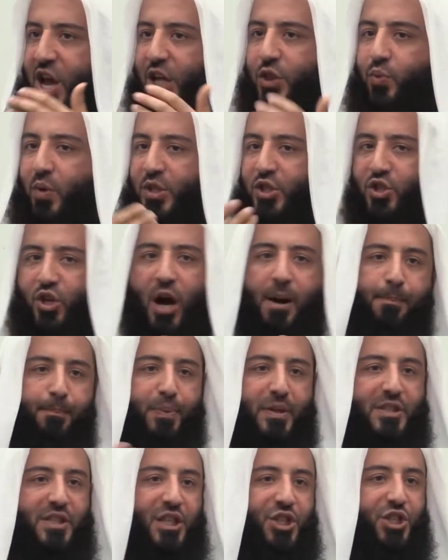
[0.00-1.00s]
It was
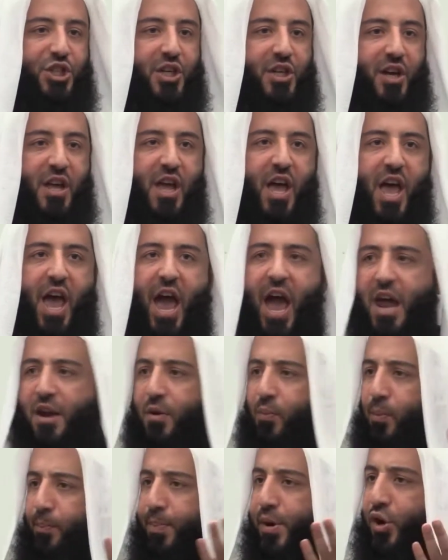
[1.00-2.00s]
competition.
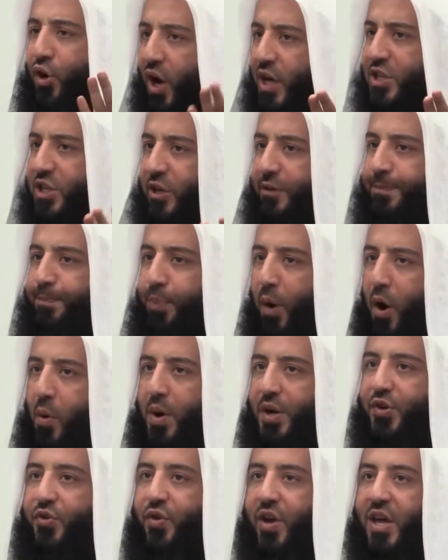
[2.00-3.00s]
And because of
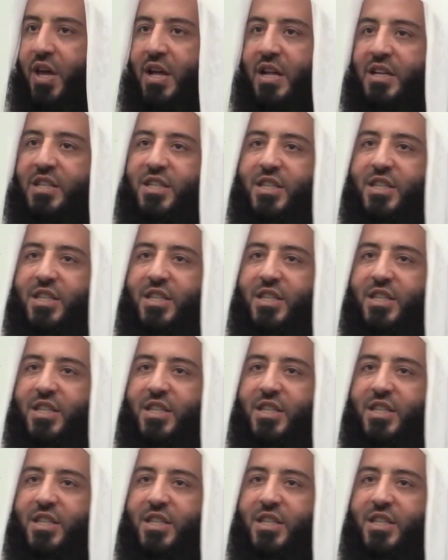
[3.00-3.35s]
poetry,